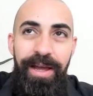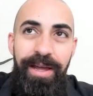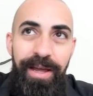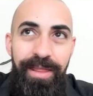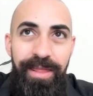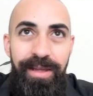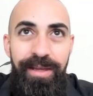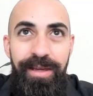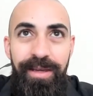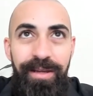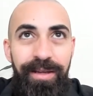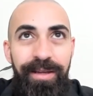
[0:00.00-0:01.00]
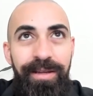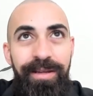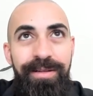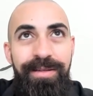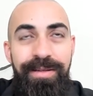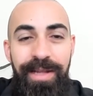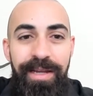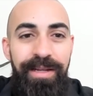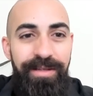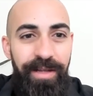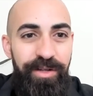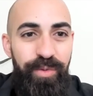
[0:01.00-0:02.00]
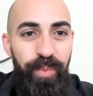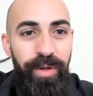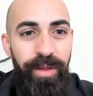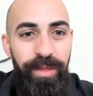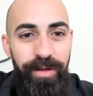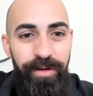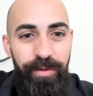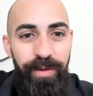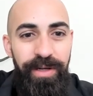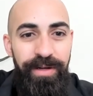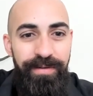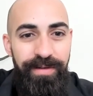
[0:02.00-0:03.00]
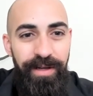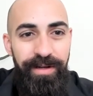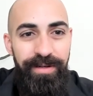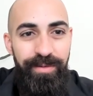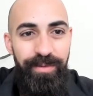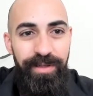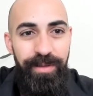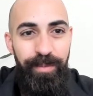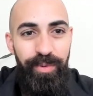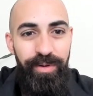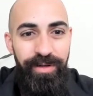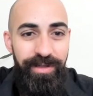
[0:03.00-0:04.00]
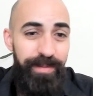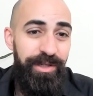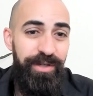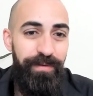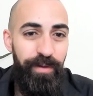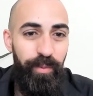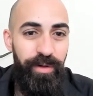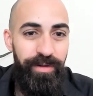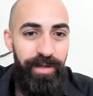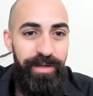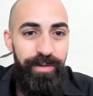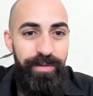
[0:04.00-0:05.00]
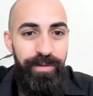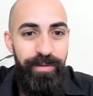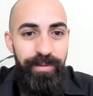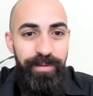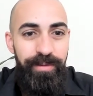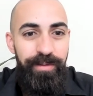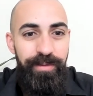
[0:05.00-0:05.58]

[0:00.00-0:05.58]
yeah, I, I think staying in touch with their creative side is really important, especially for the work that you do.